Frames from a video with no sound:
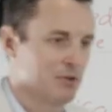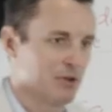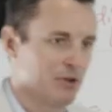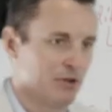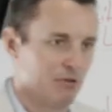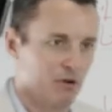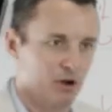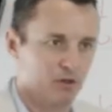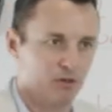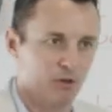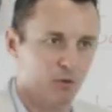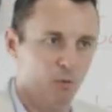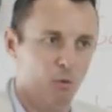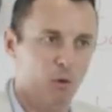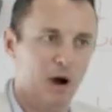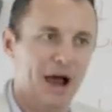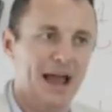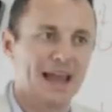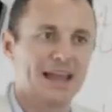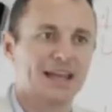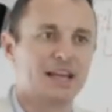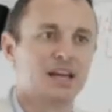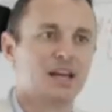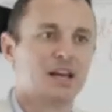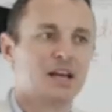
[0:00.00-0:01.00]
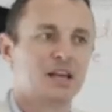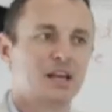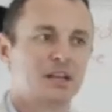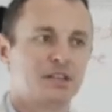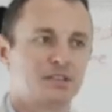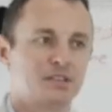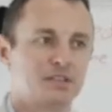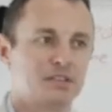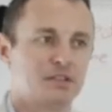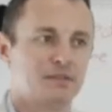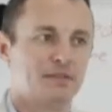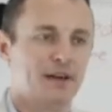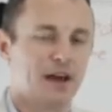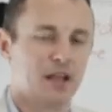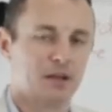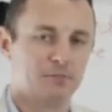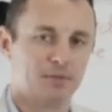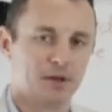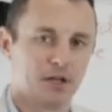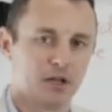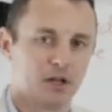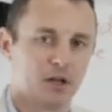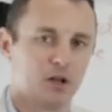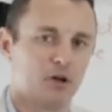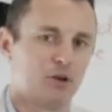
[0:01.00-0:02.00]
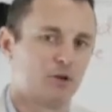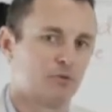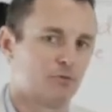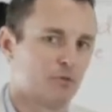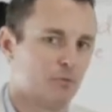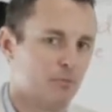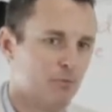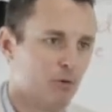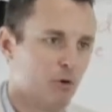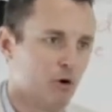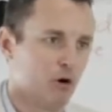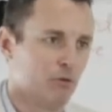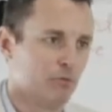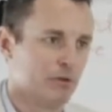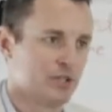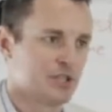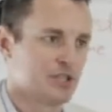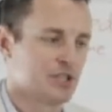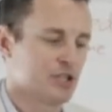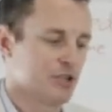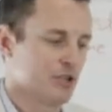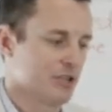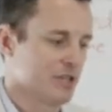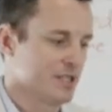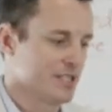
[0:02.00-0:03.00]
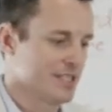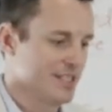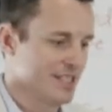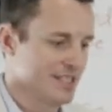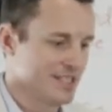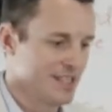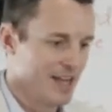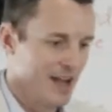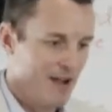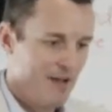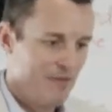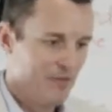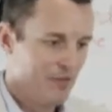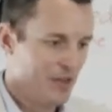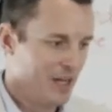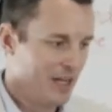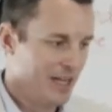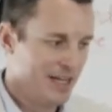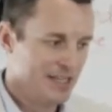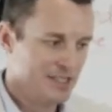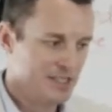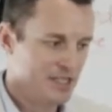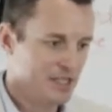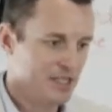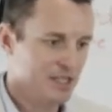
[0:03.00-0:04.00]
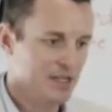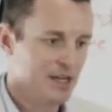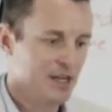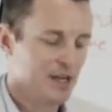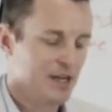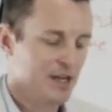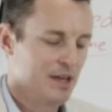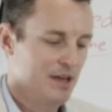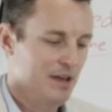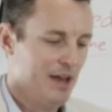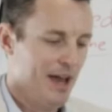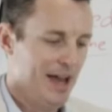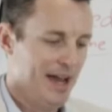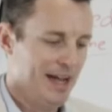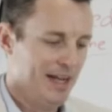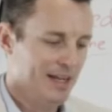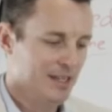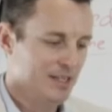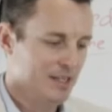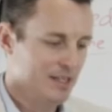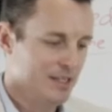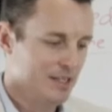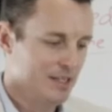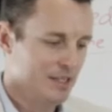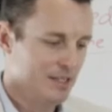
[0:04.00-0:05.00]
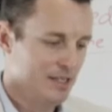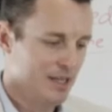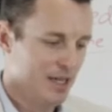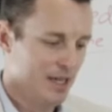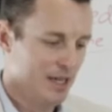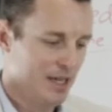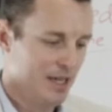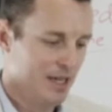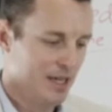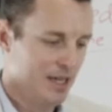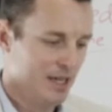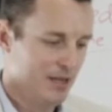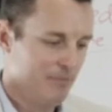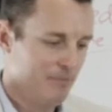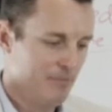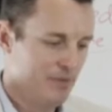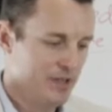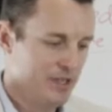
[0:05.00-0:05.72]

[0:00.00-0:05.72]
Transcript: or you're on the way to developing a lot of rapport with students, is the lesson and uh,